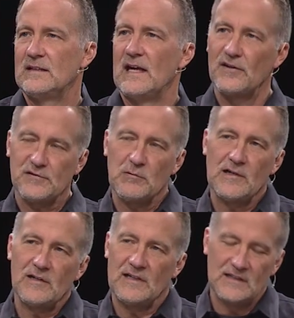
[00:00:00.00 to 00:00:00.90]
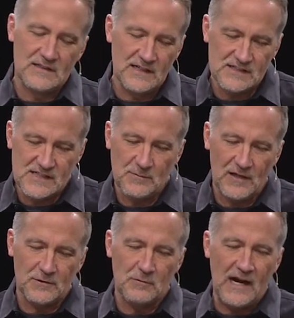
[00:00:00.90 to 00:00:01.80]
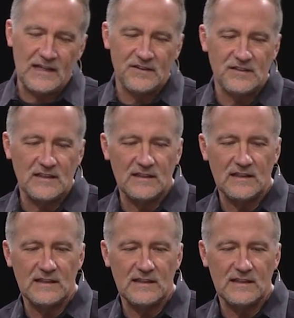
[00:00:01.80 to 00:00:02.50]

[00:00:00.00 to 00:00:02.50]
Elsewhere in, in some other writings, he,